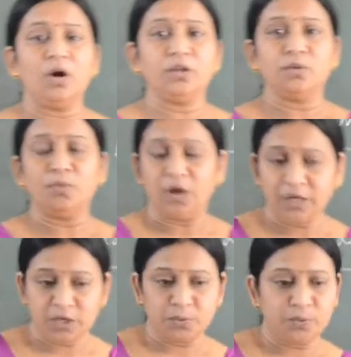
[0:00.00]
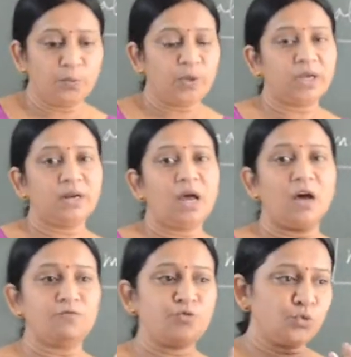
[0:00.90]
the molecule, we can
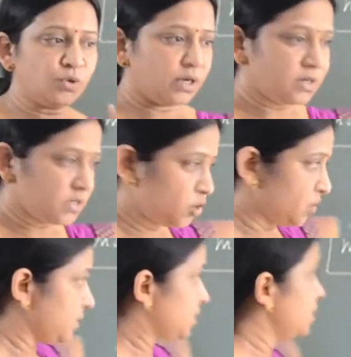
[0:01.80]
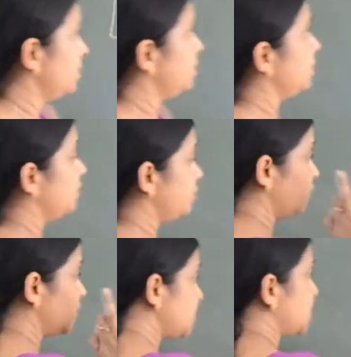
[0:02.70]
have two conditions. The
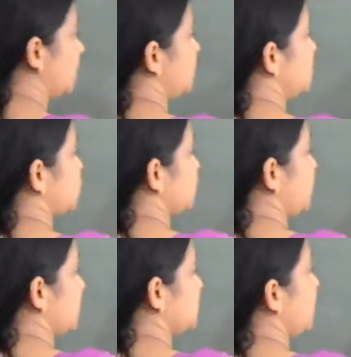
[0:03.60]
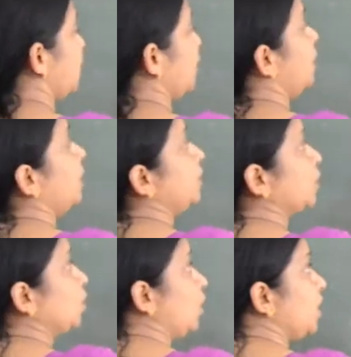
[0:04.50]
first condition is the
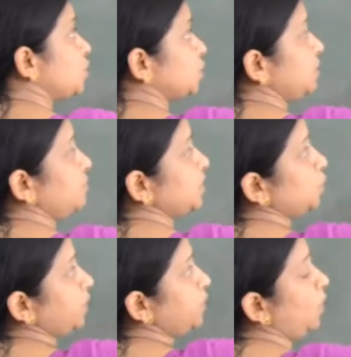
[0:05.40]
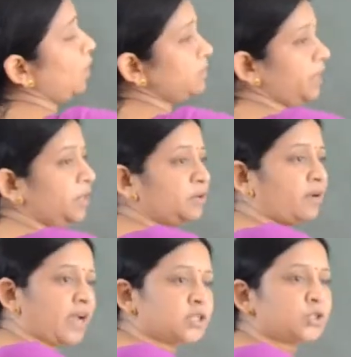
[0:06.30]
collision between, or the
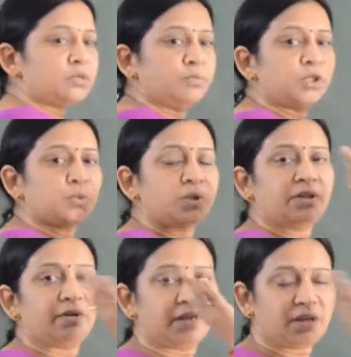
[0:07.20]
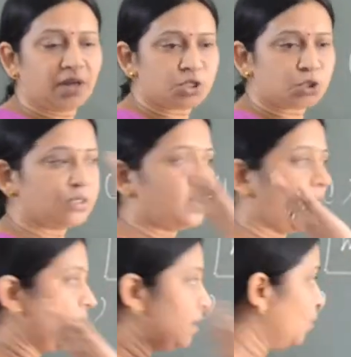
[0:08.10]
interaction between the radiation
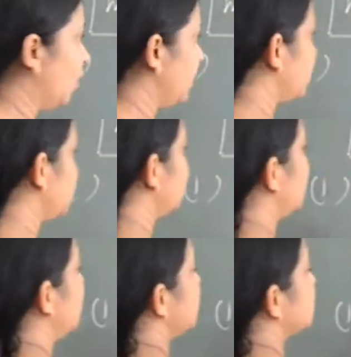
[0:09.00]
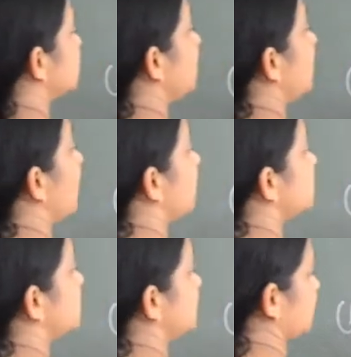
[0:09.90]
and molecule is
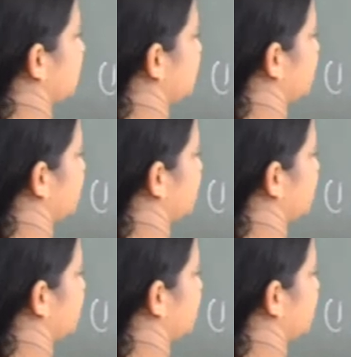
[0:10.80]
elastic.